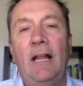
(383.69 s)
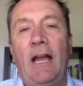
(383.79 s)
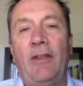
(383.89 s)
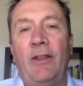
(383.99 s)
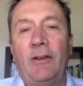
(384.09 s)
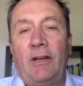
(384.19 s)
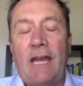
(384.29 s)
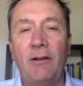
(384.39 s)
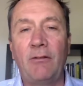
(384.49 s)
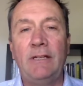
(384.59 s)
And the
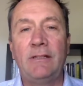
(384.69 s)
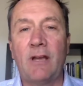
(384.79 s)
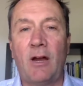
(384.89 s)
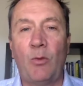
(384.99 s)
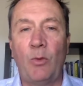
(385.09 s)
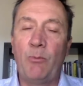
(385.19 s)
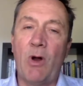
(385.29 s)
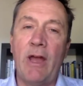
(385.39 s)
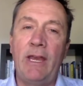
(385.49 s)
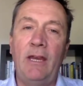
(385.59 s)
categories are: we're
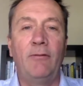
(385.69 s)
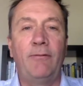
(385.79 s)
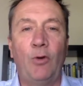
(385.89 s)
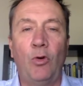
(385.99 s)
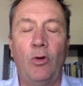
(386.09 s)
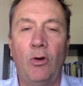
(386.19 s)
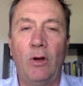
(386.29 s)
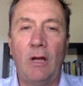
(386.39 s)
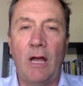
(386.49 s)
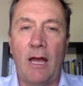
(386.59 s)
buying for